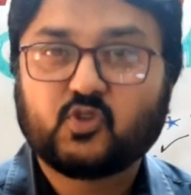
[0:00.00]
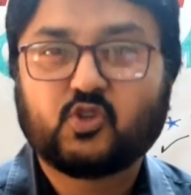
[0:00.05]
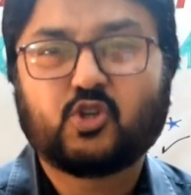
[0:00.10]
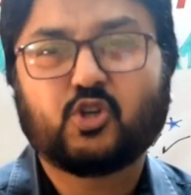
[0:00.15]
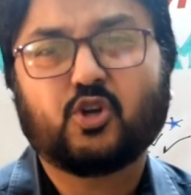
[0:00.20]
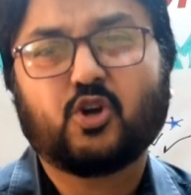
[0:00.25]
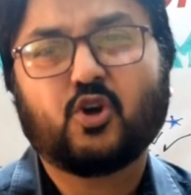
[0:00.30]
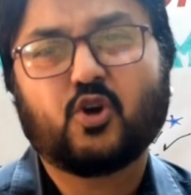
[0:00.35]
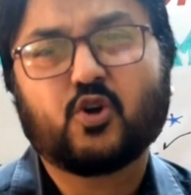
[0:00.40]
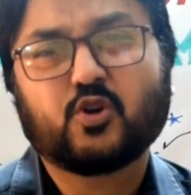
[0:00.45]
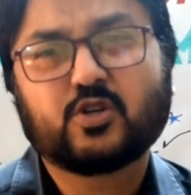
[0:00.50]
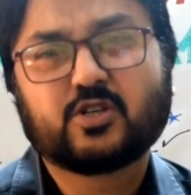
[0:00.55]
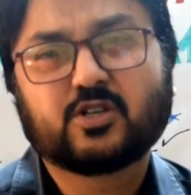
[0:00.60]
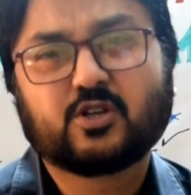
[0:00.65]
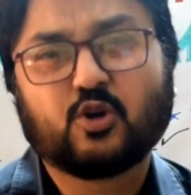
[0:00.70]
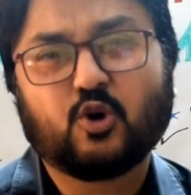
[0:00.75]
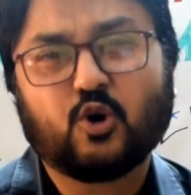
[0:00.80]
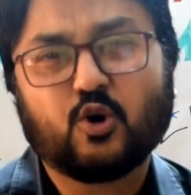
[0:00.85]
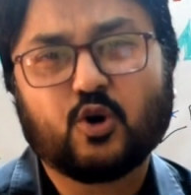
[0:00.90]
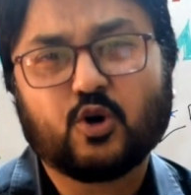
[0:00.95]
Don't
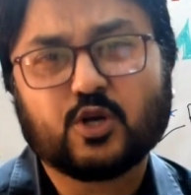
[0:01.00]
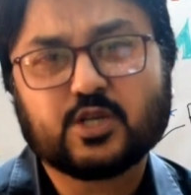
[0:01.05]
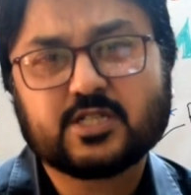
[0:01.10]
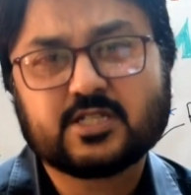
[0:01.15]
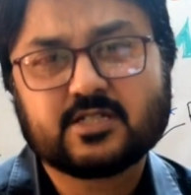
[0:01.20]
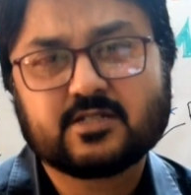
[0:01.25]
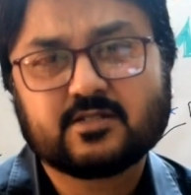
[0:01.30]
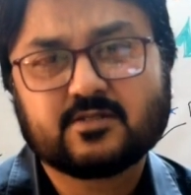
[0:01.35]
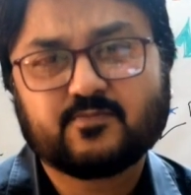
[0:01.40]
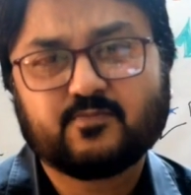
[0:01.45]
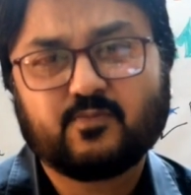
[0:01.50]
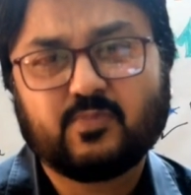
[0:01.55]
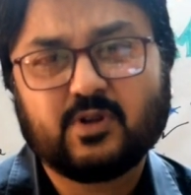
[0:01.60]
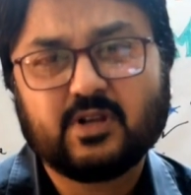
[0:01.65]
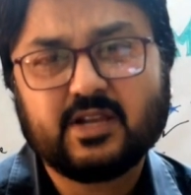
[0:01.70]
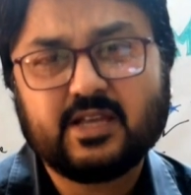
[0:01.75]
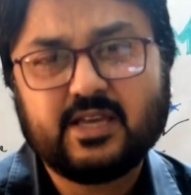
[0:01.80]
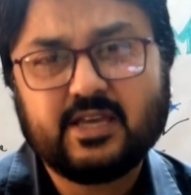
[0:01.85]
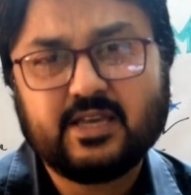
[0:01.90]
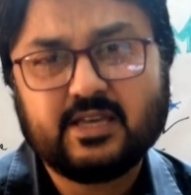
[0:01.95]
cause,
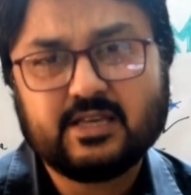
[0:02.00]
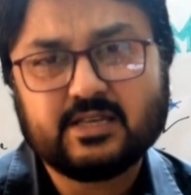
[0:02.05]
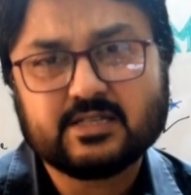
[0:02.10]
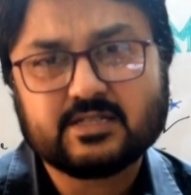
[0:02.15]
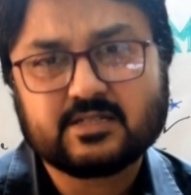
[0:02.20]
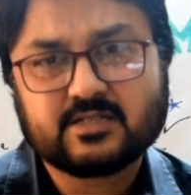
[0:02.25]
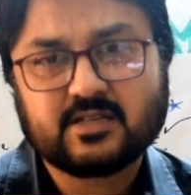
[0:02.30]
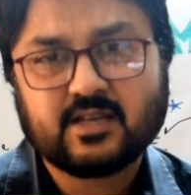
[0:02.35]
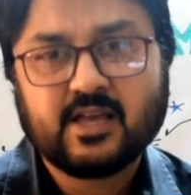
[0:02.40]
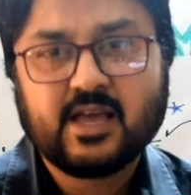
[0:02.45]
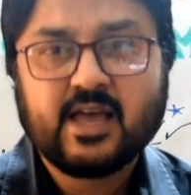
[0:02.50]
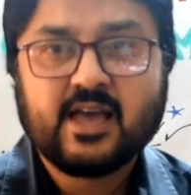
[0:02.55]
please